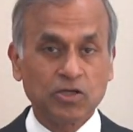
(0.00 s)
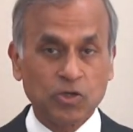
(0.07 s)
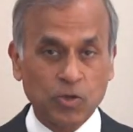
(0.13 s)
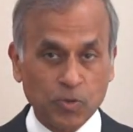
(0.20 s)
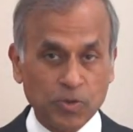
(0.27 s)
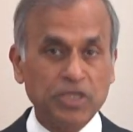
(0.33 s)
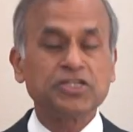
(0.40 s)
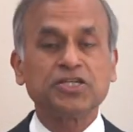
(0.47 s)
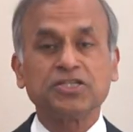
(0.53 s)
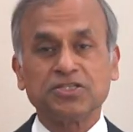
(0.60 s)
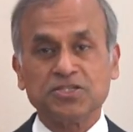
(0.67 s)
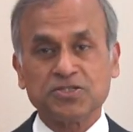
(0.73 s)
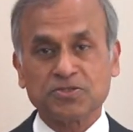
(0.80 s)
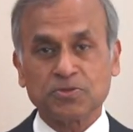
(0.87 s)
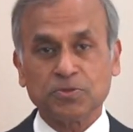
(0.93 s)
Reaching
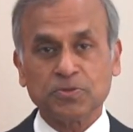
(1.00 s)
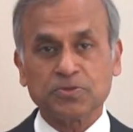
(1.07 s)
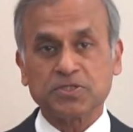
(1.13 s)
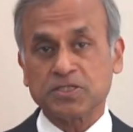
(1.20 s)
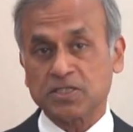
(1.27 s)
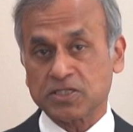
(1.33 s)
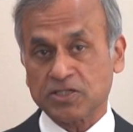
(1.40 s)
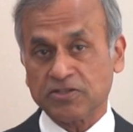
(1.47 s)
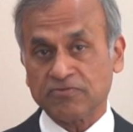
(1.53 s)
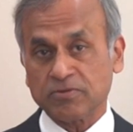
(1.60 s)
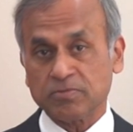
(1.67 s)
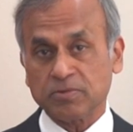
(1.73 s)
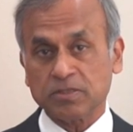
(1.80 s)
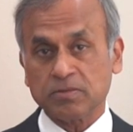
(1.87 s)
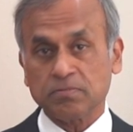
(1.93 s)
these goals is
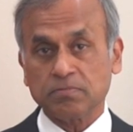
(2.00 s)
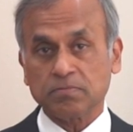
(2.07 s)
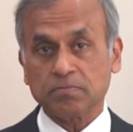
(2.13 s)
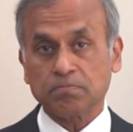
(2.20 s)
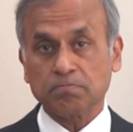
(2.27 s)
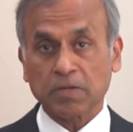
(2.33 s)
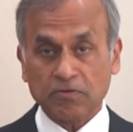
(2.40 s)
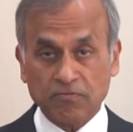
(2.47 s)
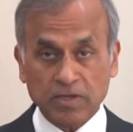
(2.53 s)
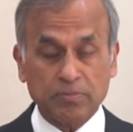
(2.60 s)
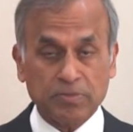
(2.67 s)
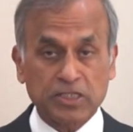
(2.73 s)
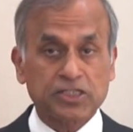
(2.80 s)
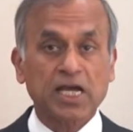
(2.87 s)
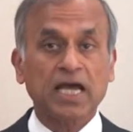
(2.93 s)
achievable, but will
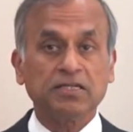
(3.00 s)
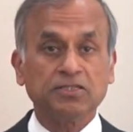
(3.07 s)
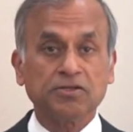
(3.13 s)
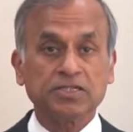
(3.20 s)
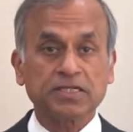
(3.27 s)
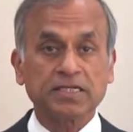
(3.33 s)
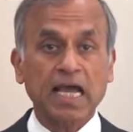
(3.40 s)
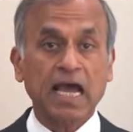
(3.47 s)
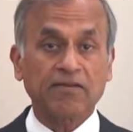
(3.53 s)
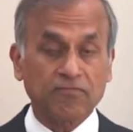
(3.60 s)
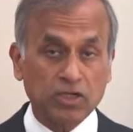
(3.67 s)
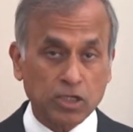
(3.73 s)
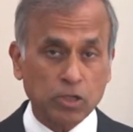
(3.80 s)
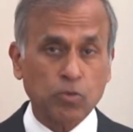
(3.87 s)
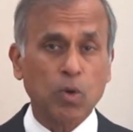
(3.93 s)
be challenging and
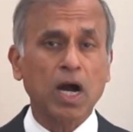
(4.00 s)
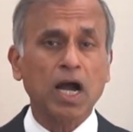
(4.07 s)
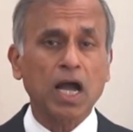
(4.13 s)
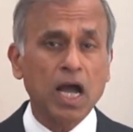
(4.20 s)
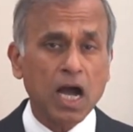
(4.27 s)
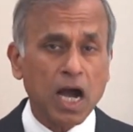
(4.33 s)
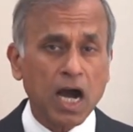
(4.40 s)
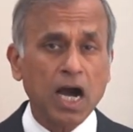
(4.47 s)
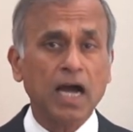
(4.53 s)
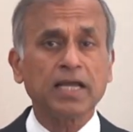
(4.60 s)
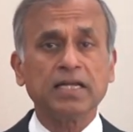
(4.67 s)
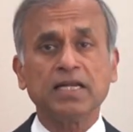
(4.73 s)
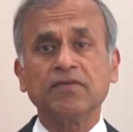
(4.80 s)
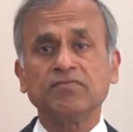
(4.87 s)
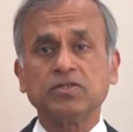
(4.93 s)
will require high
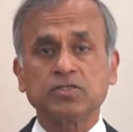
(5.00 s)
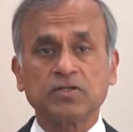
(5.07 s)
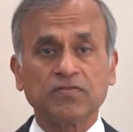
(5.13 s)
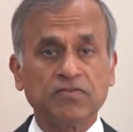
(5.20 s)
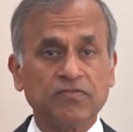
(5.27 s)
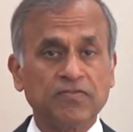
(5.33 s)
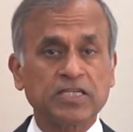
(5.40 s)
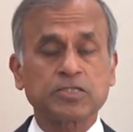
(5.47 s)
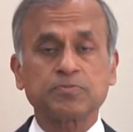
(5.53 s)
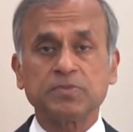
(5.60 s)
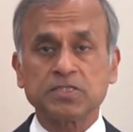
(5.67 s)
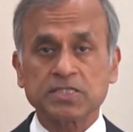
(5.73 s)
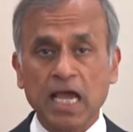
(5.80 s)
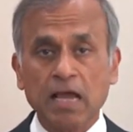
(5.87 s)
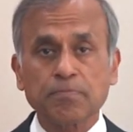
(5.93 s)
levels of
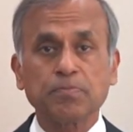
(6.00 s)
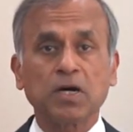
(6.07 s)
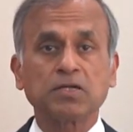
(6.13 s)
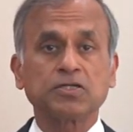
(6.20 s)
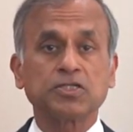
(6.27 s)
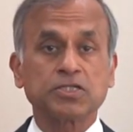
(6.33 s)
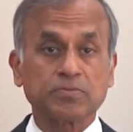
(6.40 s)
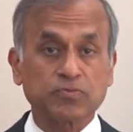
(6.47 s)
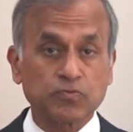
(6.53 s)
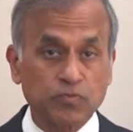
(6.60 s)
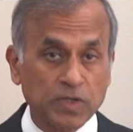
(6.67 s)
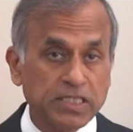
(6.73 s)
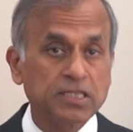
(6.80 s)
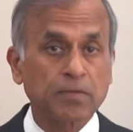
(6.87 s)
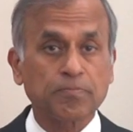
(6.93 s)
investments and partnerships
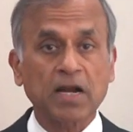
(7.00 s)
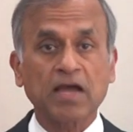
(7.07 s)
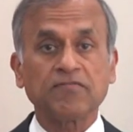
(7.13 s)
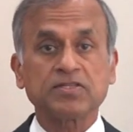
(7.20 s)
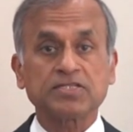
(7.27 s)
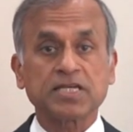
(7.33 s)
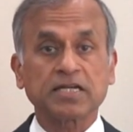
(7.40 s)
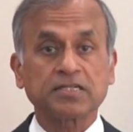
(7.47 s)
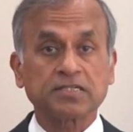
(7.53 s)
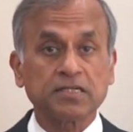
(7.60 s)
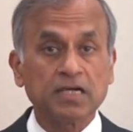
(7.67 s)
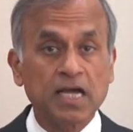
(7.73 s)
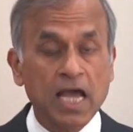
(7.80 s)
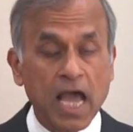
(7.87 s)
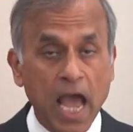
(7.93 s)
with the private
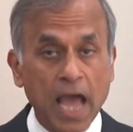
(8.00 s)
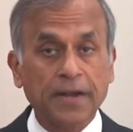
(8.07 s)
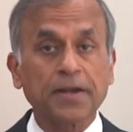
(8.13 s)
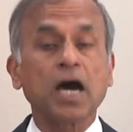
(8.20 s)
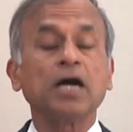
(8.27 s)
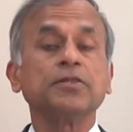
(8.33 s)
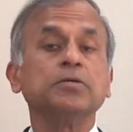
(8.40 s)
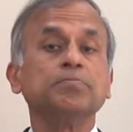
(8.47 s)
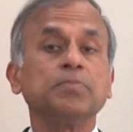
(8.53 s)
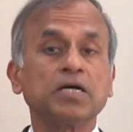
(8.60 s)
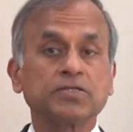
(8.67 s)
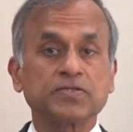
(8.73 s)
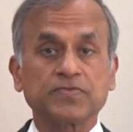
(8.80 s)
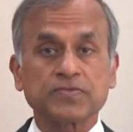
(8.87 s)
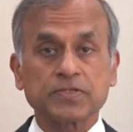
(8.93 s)
sector and other
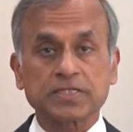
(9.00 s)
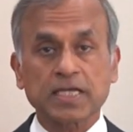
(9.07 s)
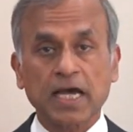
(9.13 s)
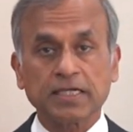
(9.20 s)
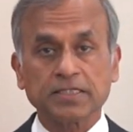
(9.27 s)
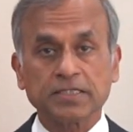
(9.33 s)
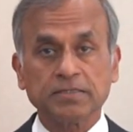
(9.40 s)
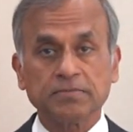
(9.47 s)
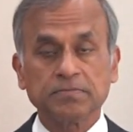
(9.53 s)
parts of society.